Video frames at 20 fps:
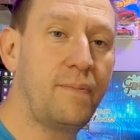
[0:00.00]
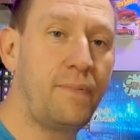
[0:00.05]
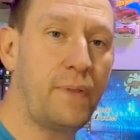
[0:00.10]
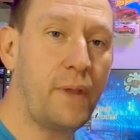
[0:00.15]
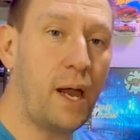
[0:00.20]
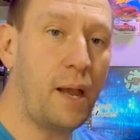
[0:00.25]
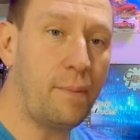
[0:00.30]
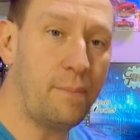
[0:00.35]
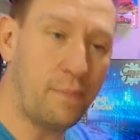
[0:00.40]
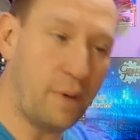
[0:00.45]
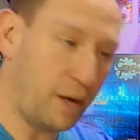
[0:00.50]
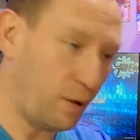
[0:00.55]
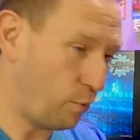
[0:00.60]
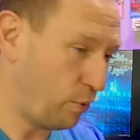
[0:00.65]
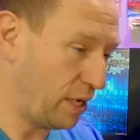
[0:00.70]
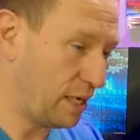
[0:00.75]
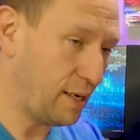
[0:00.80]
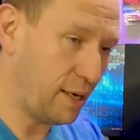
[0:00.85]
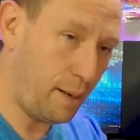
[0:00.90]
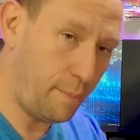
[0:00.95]
I, I,
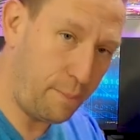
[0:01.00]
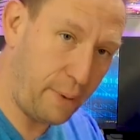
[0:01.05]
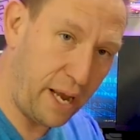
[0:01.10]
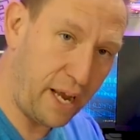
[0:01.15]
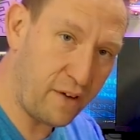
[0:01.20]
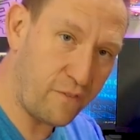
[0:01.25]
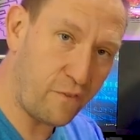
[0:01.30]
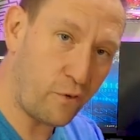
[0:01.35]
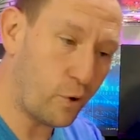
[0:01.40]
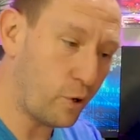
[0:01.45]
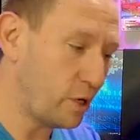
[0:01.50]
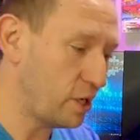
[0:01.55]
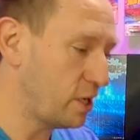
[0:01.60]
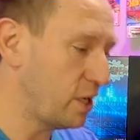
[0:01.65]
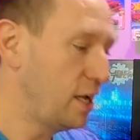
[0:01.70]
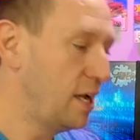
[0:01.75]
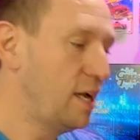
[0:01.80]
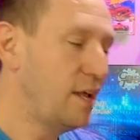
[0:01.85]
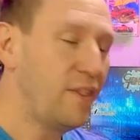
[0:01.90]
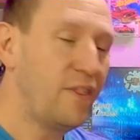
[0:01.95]
went and I paid for it.
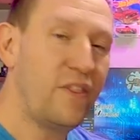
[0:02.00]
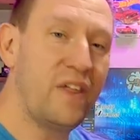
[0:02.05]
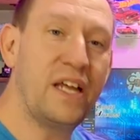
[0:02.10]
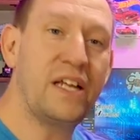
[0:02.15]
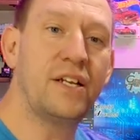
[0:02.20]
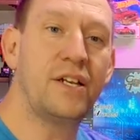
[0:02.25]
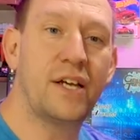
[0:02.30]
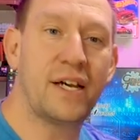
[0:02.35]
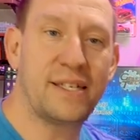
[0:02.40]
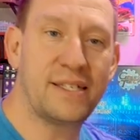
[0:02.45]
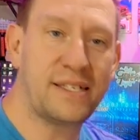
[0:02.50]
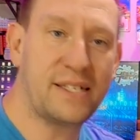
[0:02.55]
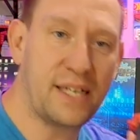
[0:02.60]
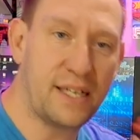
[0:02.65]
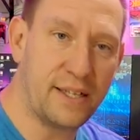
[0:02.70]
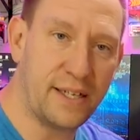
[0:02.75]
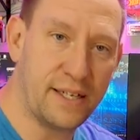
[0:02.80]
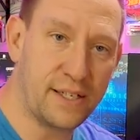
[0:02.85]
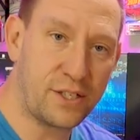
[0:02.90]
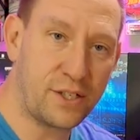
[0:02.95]
They did not
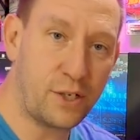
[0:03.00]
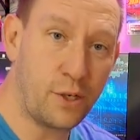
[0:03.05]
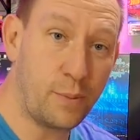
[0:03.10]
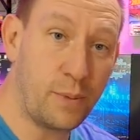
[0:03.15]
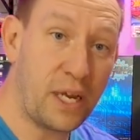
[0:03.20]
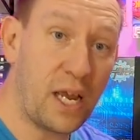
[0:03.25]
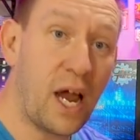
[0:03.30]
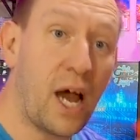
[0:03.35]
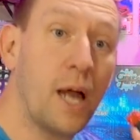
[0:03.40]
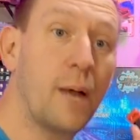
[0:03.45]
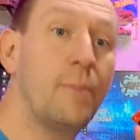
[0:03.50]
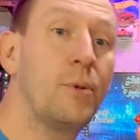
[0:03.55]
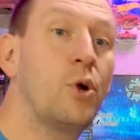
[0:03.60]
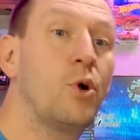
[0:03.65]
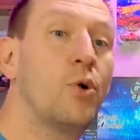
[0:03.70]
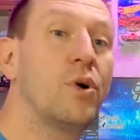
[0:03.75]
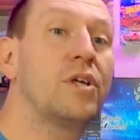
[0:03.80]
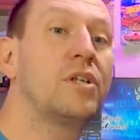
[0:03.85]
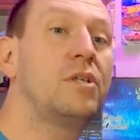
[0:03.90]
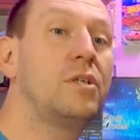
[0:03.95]
send this to me. I'm
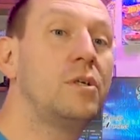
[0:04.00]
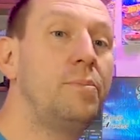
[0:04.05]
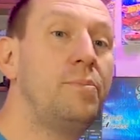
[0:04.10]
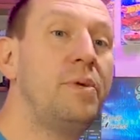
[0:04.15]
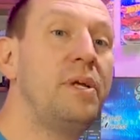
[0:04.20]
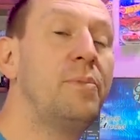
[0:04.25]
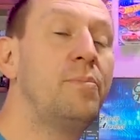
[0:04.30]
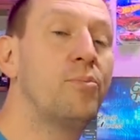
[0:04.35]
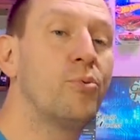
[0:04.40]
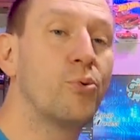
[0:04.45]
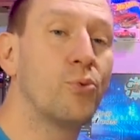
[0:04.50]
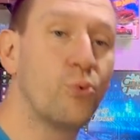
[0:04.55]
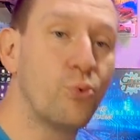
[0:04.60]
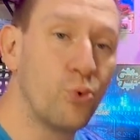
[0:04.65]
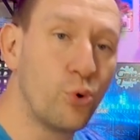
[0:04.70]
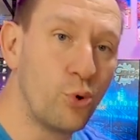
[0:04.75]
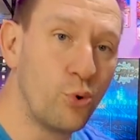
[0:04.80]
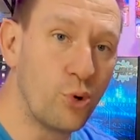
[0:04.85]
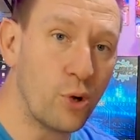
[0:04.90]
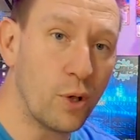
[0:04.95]
going to be
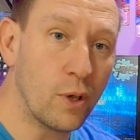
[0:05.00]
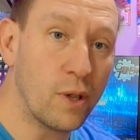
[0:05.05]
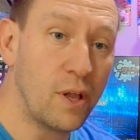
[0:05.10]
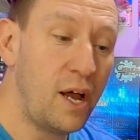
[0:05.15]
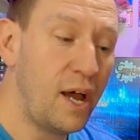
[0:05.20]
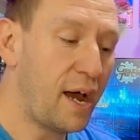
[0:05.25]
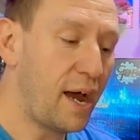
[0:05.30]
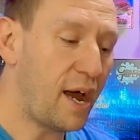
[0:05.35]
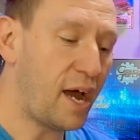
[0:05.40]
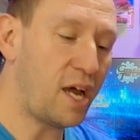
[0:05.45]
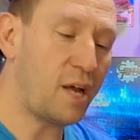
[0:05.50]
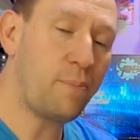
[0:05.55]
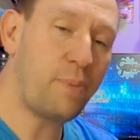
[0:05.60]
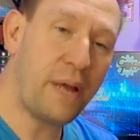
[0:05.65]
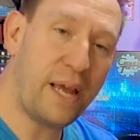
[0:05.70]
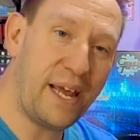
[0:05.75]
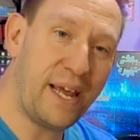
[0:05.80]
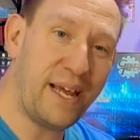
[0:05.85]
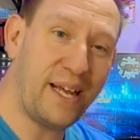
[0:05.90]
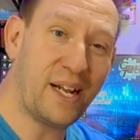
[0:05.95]
brutal. I
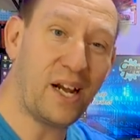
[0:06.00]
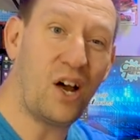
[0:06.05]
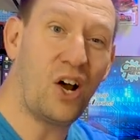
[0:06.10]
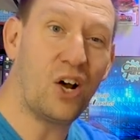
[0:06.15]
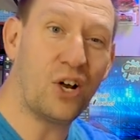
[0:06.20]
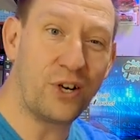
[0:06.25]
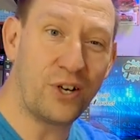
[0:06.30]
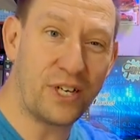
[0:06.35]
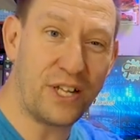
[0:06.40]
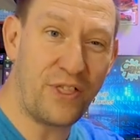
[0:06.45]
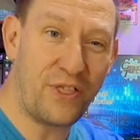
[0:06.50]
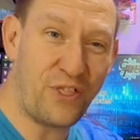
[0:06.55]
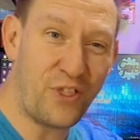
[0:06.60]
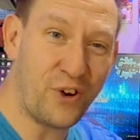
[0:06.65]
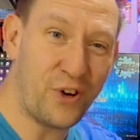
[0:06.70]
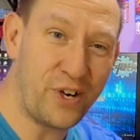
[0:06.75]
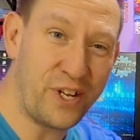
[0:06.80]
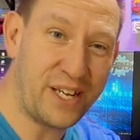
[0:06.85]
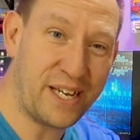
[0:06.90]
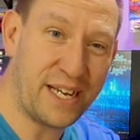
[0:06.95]
paid
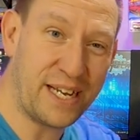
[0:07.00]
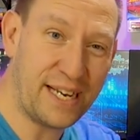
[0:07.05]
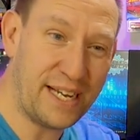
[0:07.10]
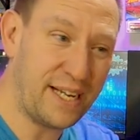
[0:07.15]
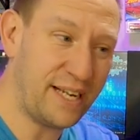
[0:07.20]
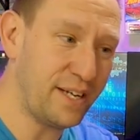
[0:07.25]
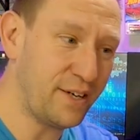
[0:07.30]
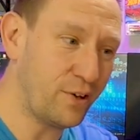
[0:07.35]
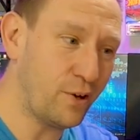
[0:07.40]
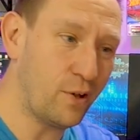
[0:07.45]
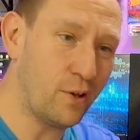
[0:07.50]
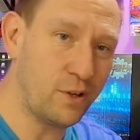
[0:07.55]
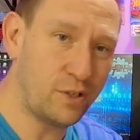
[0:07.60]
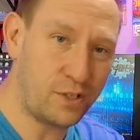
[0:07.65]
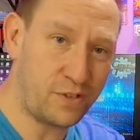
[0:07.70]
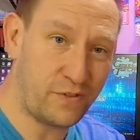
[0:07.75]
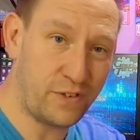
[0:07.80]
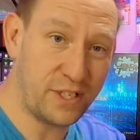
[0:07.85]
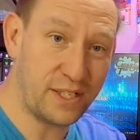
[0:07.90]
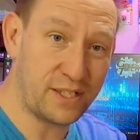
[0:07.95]
130 Canadian dollars
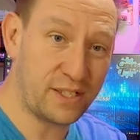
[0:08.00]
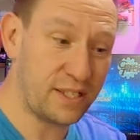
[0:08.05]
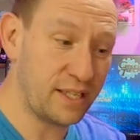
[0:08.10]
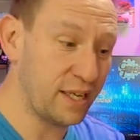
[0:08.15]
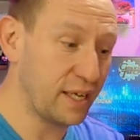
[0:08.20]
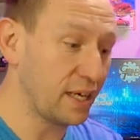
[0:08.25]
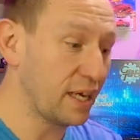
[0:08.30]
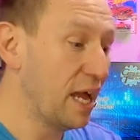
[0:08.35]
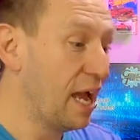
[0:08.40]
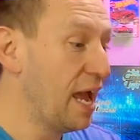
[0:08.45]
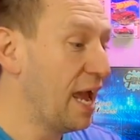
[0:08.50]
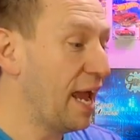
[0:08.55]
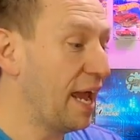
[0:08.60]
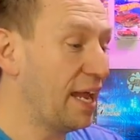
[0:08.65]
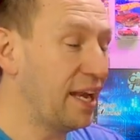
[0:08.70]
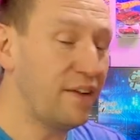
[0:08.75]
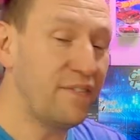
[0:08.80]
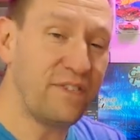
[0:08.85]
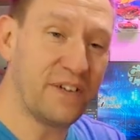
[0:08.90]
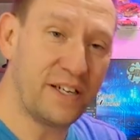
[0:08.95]
for this thing, and
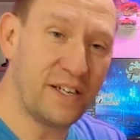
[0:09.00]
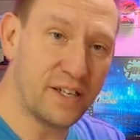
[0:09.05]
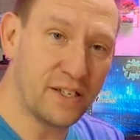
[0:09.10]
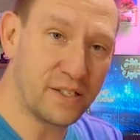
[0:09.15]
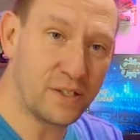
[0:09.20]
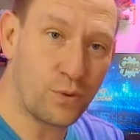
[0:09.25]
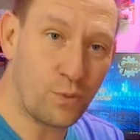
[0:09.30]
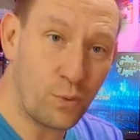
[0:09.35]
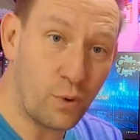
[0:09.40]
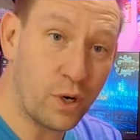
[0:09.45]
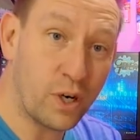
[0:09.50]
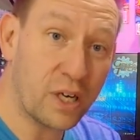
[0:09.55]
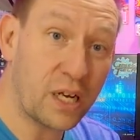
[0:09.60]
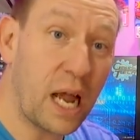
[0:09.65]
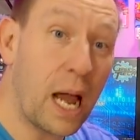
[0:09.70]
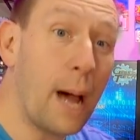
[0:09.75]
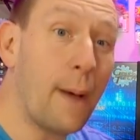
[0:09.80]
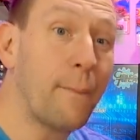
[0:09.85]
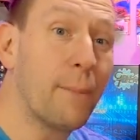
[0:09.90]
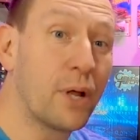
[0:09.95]
if it doesn't work,
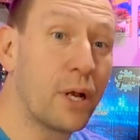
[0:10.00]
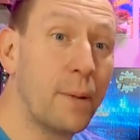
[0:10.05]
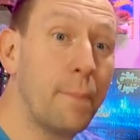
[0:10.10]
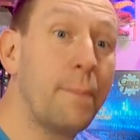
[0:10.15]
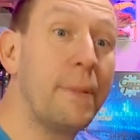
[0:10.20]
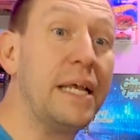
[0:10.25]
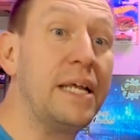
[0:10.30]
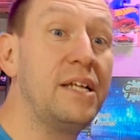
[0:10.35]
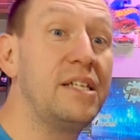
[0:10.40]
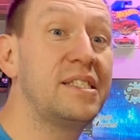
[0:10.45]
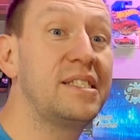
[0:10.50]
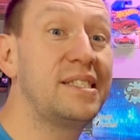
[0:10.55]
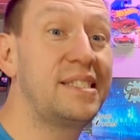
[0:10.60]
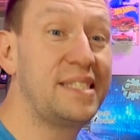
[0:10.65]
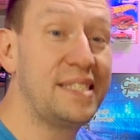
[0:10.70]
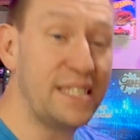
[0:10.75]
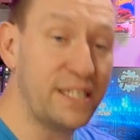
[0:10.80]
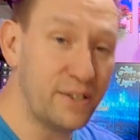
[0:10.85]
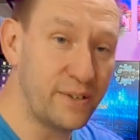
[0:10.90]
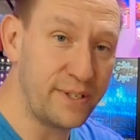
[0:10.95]
I'm gonna be
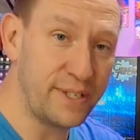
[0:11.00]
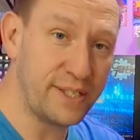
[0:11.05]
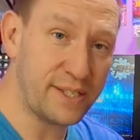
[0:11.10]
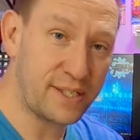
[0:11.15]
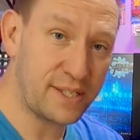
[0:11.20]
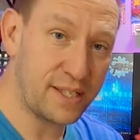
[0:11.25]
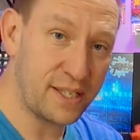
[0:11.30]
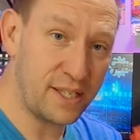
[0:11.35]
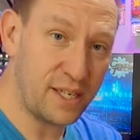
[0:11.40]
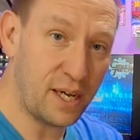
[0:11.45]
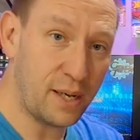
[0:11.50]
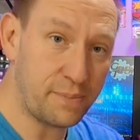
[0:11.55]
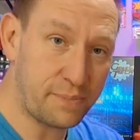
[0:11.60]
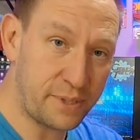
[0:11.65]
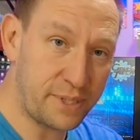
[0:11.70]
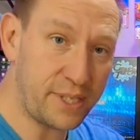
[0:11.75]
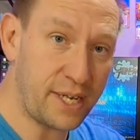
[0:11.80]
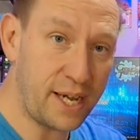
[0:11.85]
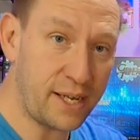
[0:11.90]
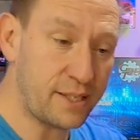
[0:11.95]
seriously
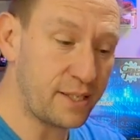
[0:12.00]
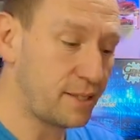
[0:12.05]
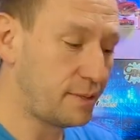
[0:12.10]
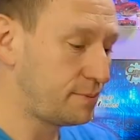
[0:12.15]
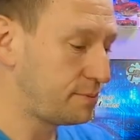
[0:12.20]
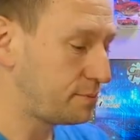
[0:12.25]
upset.